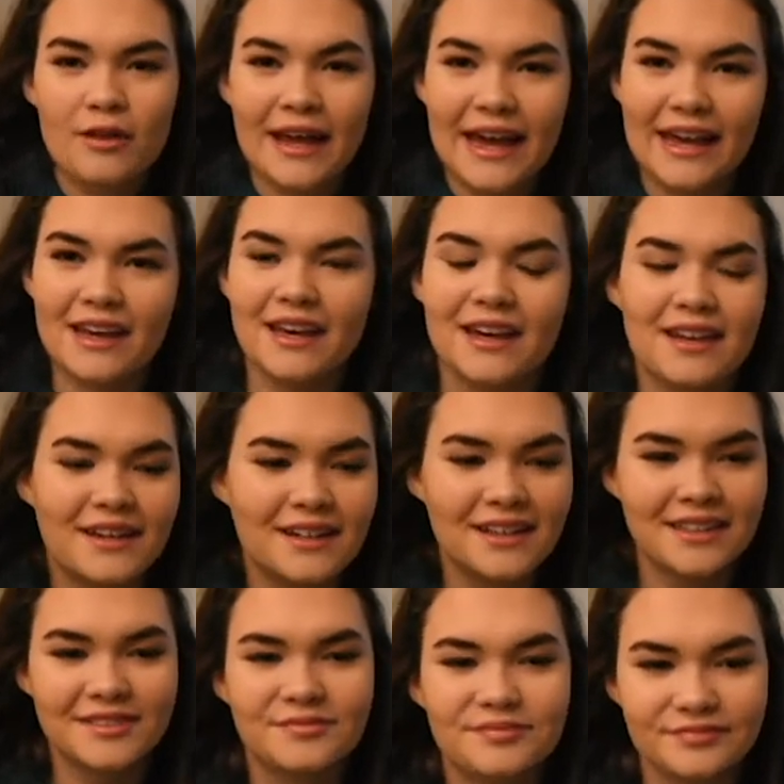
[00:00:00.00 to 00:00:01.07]
like,
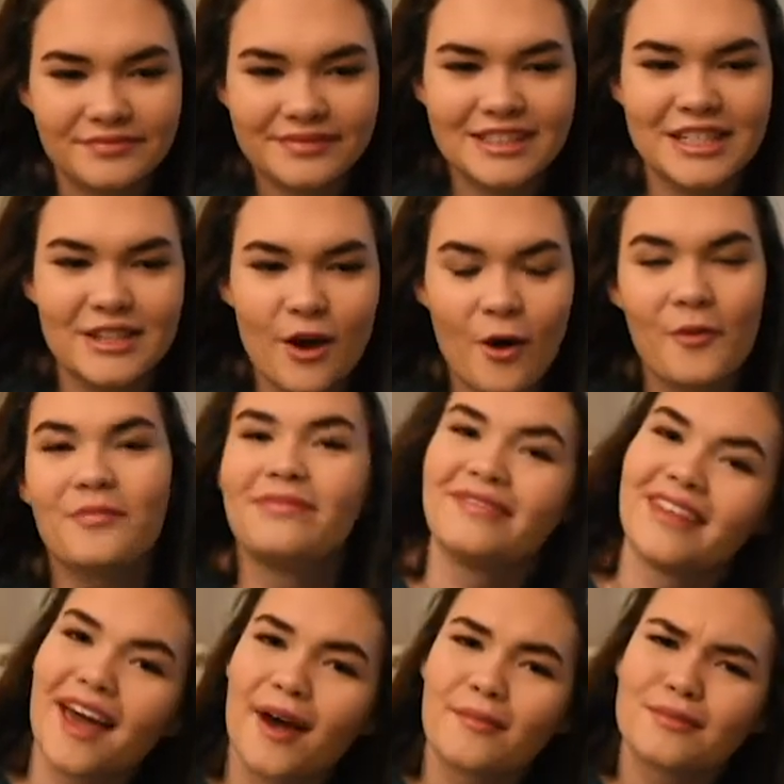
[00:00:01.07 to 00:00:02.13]
so,
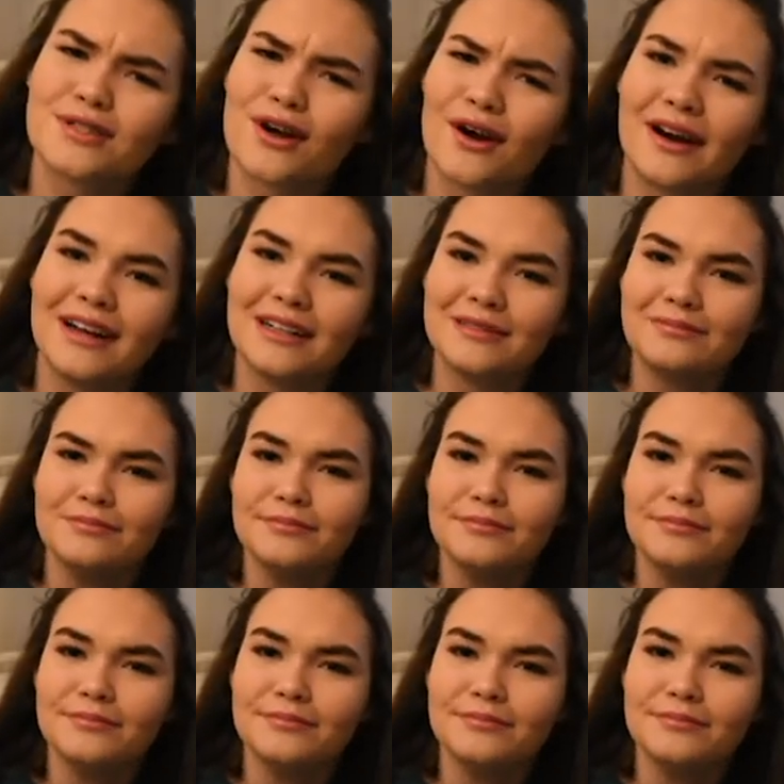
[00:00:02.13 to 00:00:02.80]
yeah, I'm sorry.